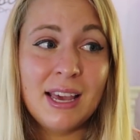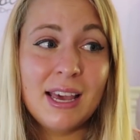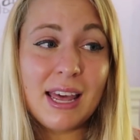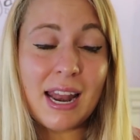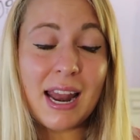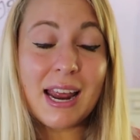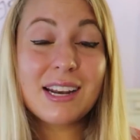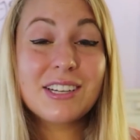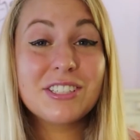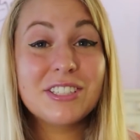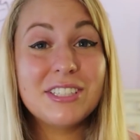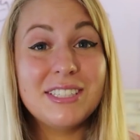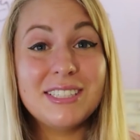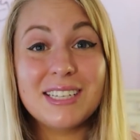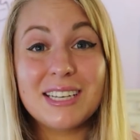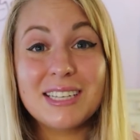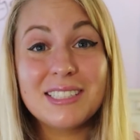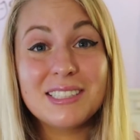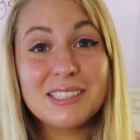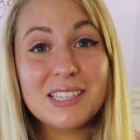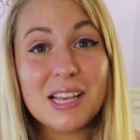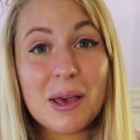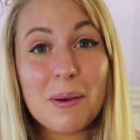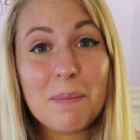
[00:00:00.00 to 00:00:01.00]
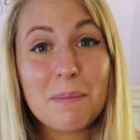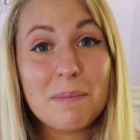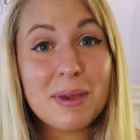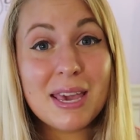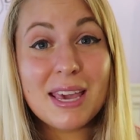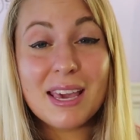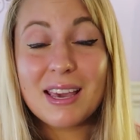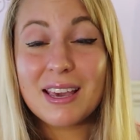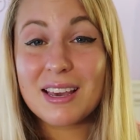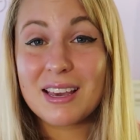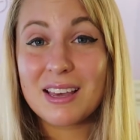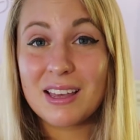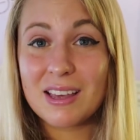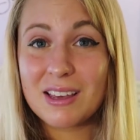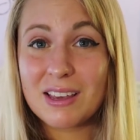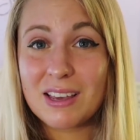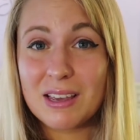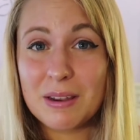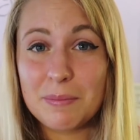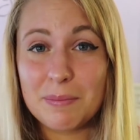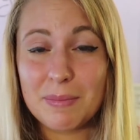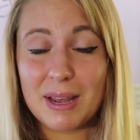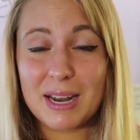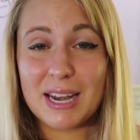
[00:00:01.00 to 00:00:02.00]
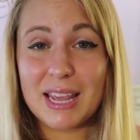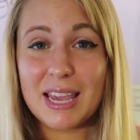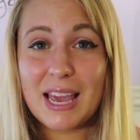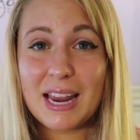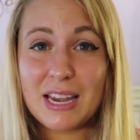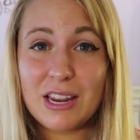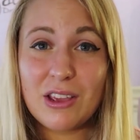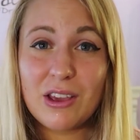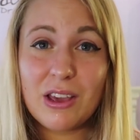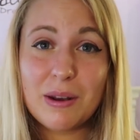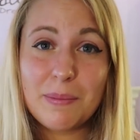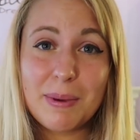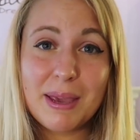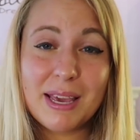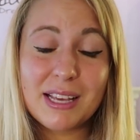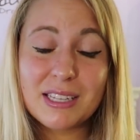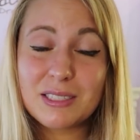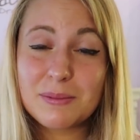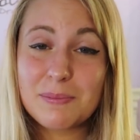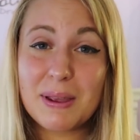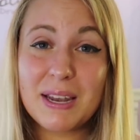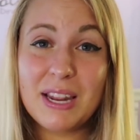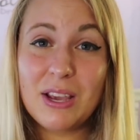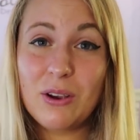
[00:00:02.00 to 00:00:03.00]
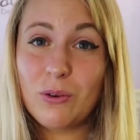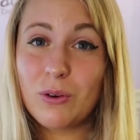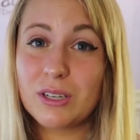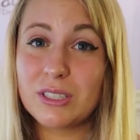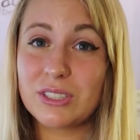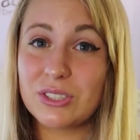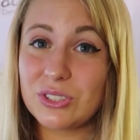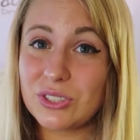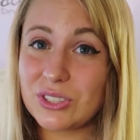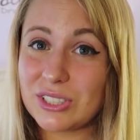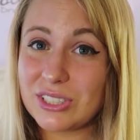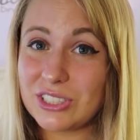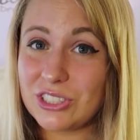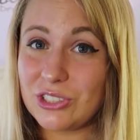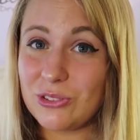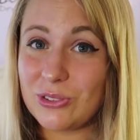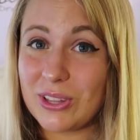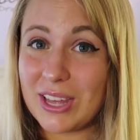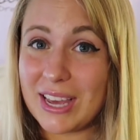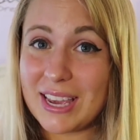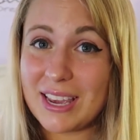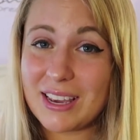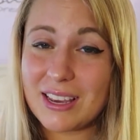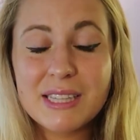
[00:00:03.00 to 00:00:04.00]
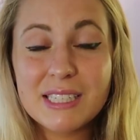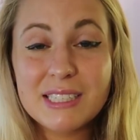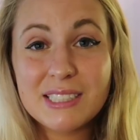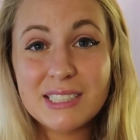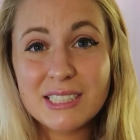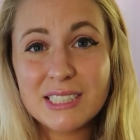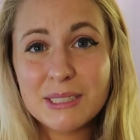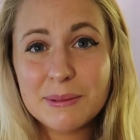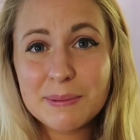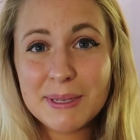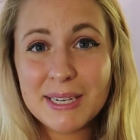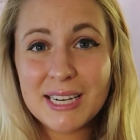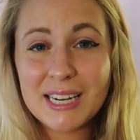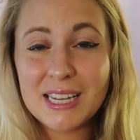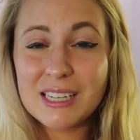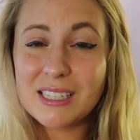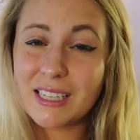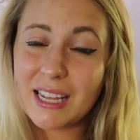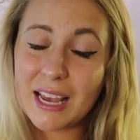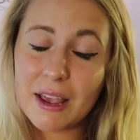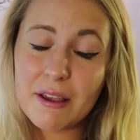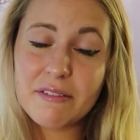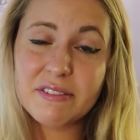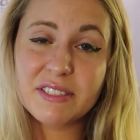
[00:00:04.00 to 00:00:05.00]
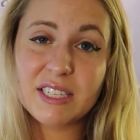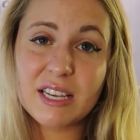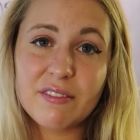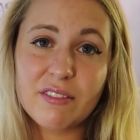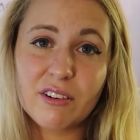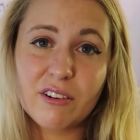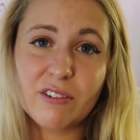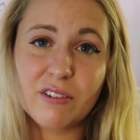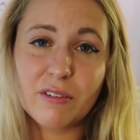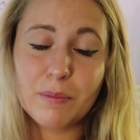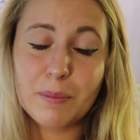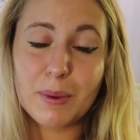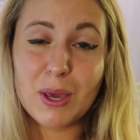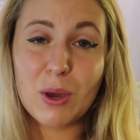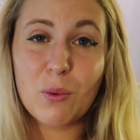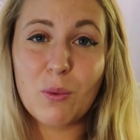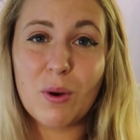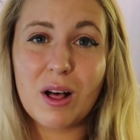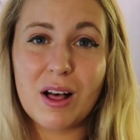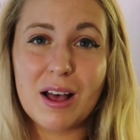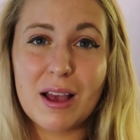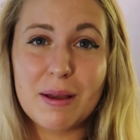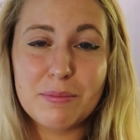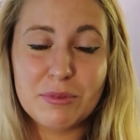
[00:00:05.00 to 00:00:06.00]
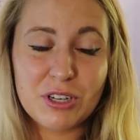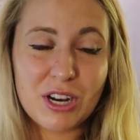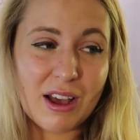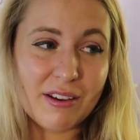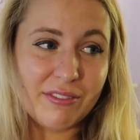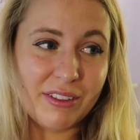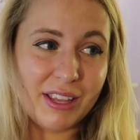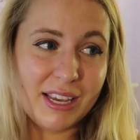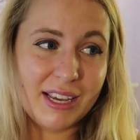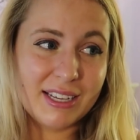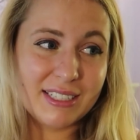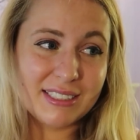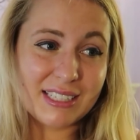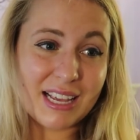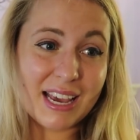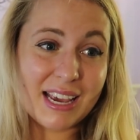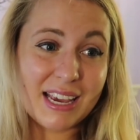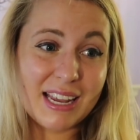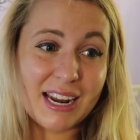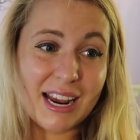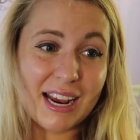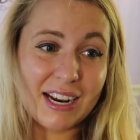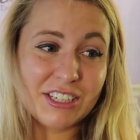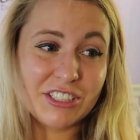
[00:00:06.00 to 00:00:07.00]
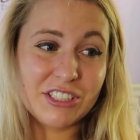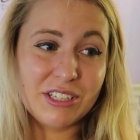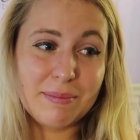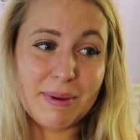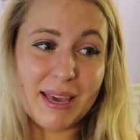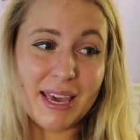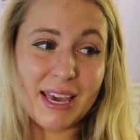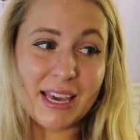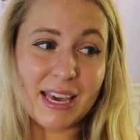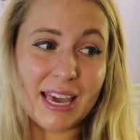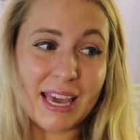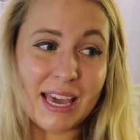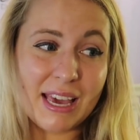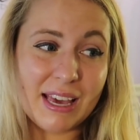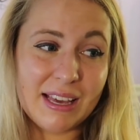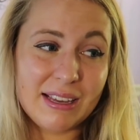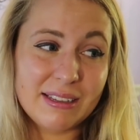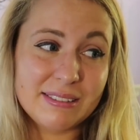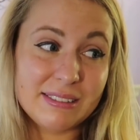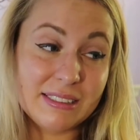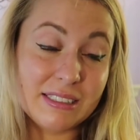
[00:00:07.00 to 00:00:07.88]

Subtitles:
it actually does make good money, and you can make as many courses as you like. But this has been a lifesaver for me while I'm traveling because I could actually make a